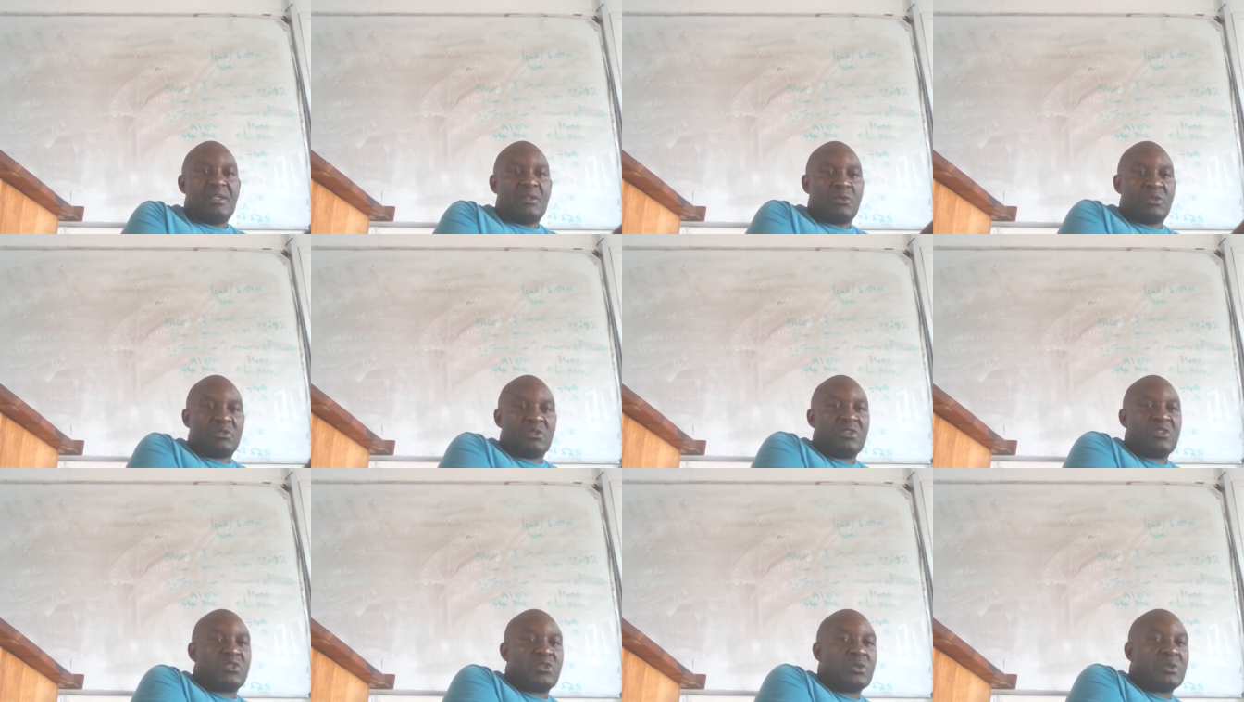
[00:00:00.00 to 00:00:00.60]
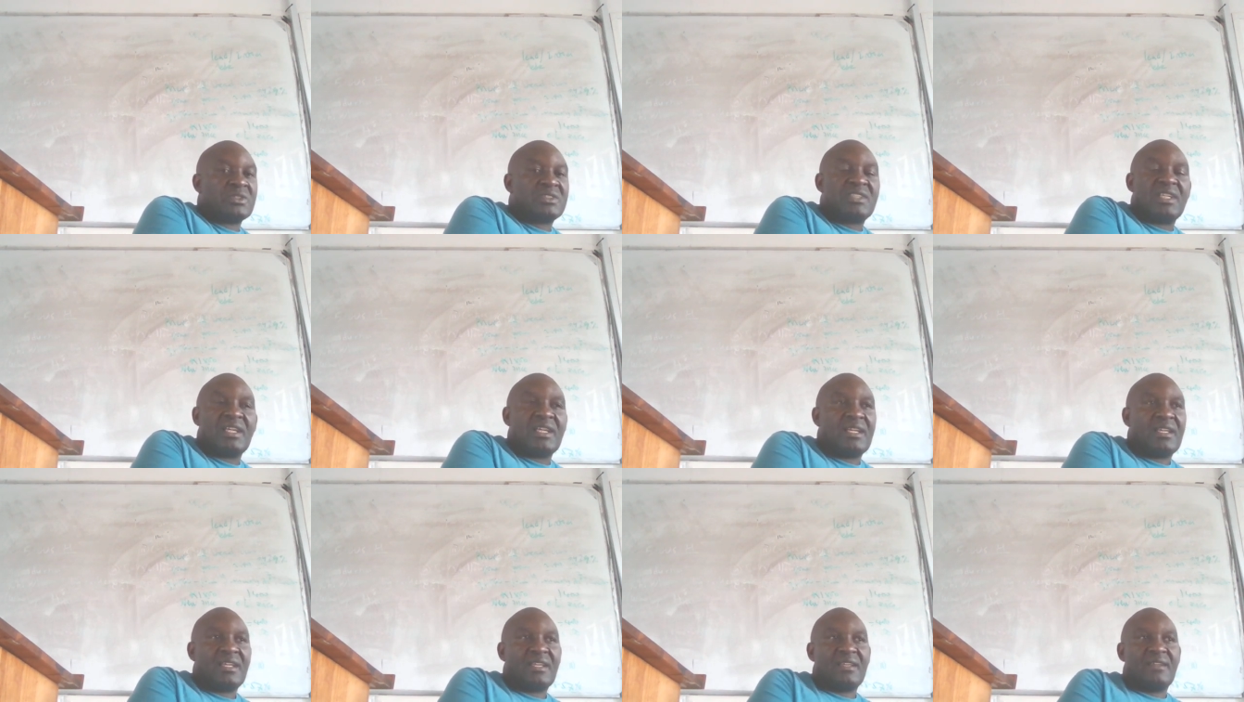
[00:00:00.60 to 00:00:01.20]
it was on
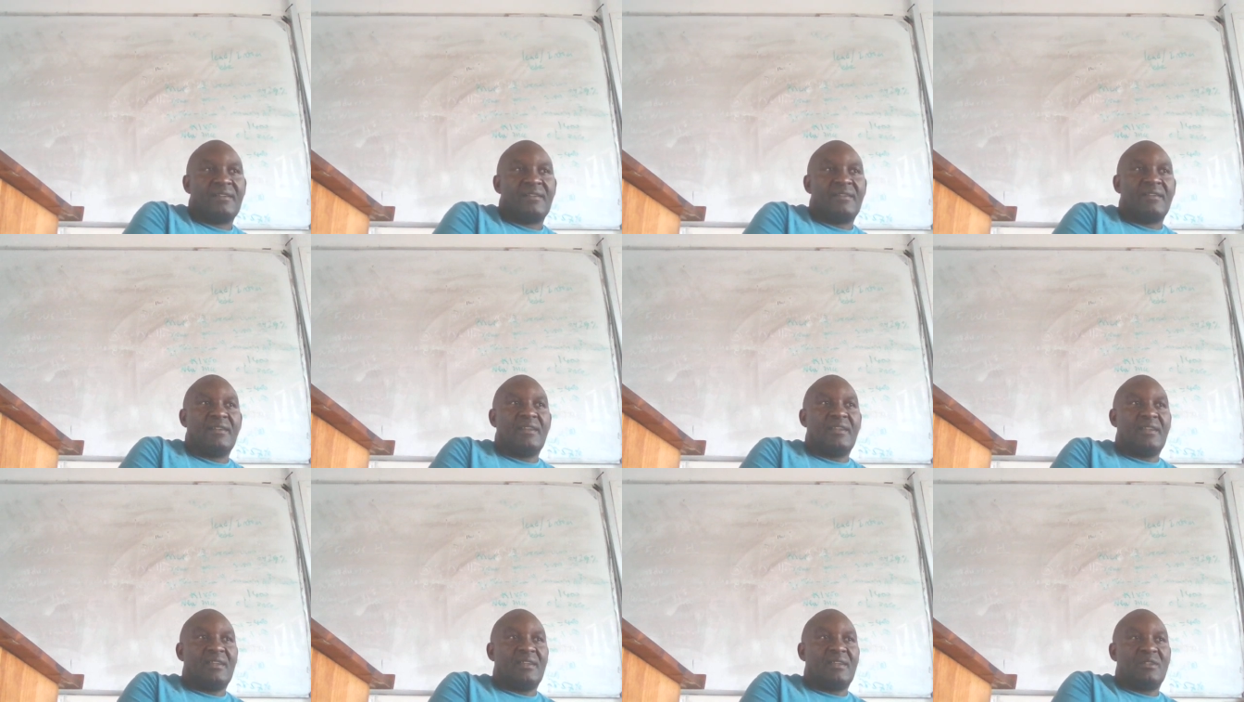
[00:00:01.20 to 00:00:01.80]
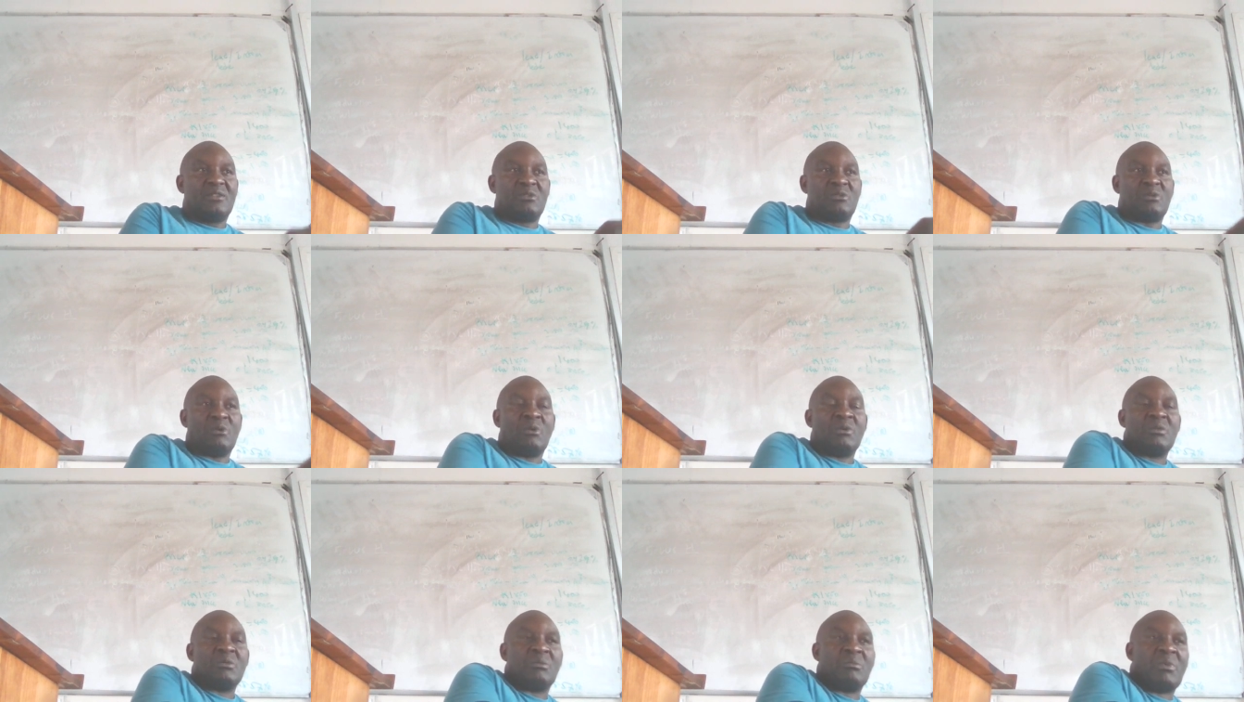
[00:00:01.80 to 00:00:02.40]
Tuesday, it's
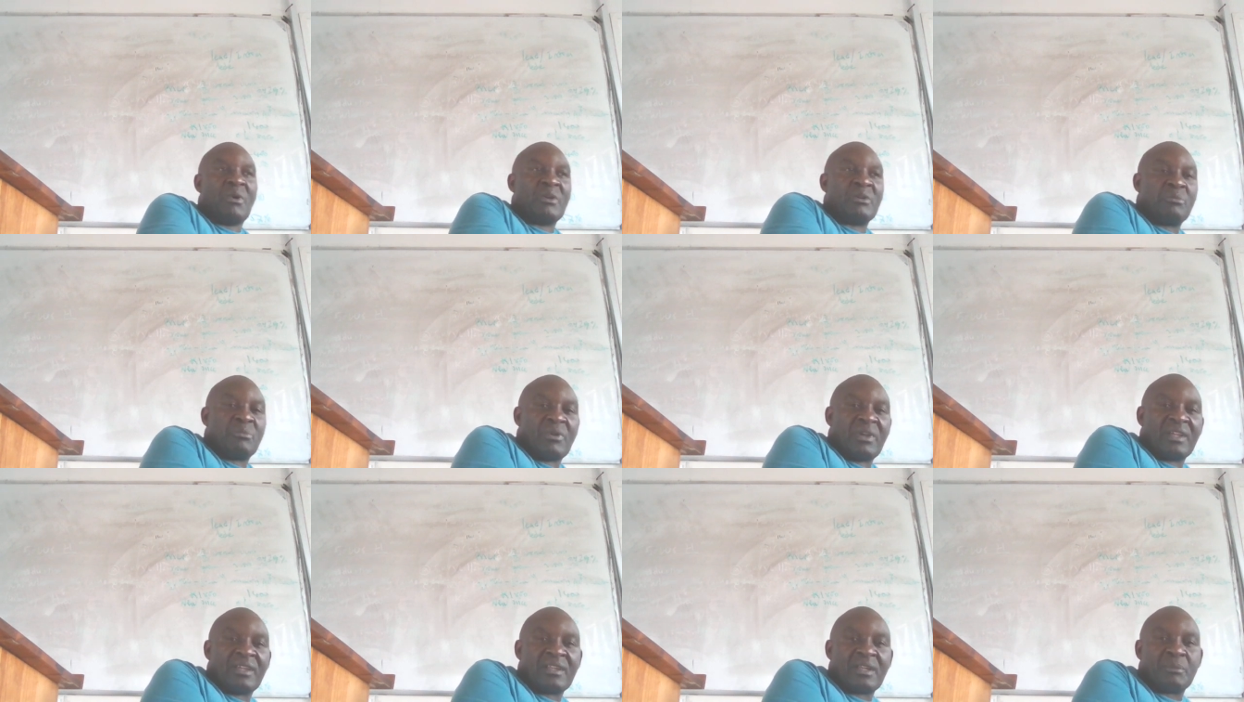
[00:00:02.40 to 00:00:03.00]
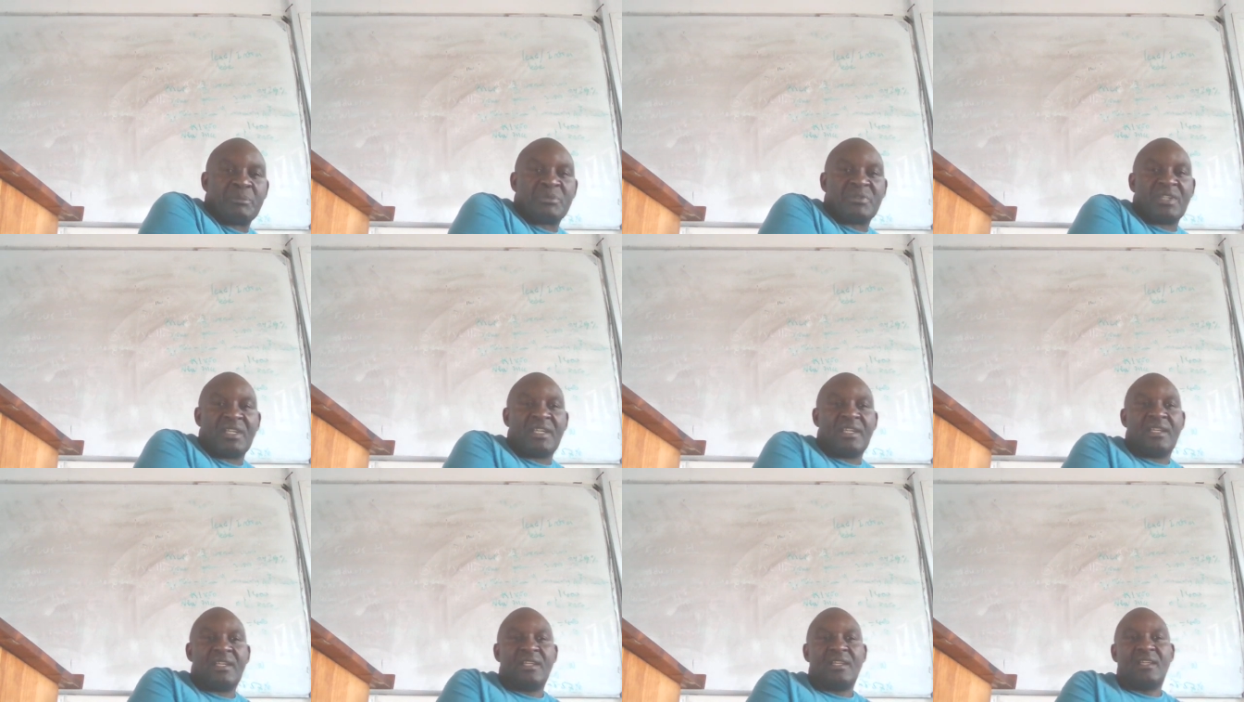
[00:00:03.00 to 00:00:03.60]
all about
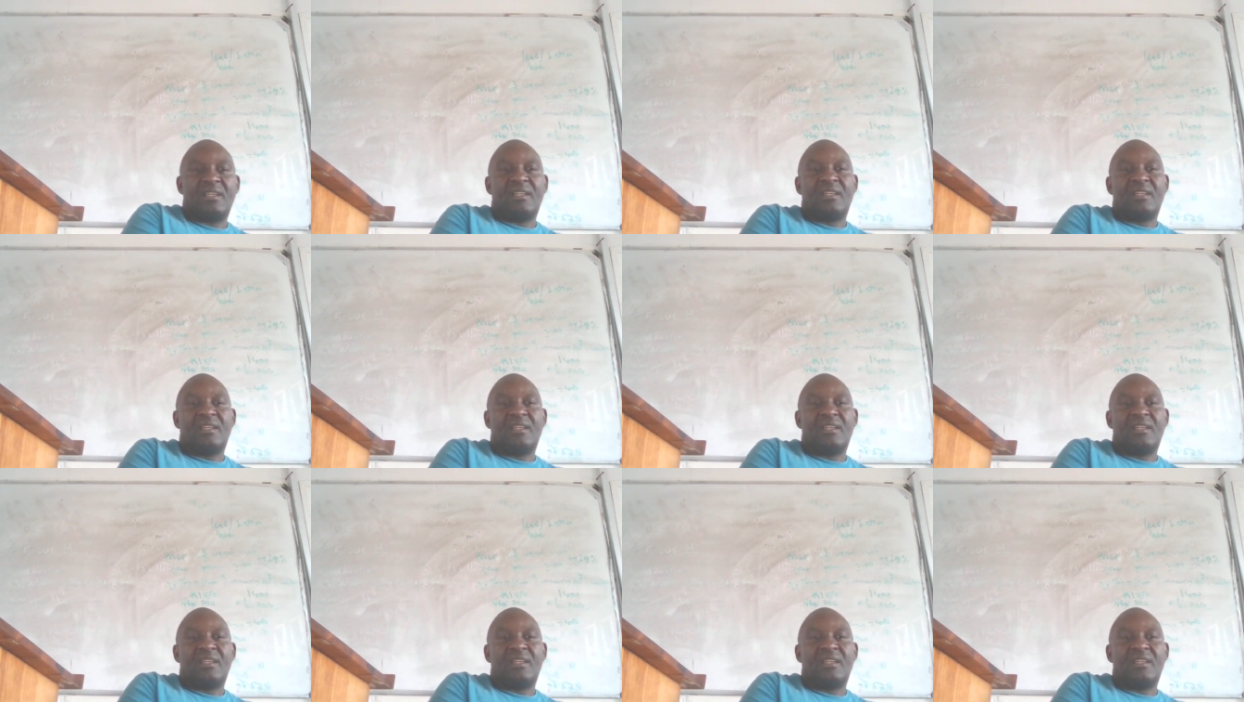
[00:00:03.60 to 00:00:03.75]
bankruptcy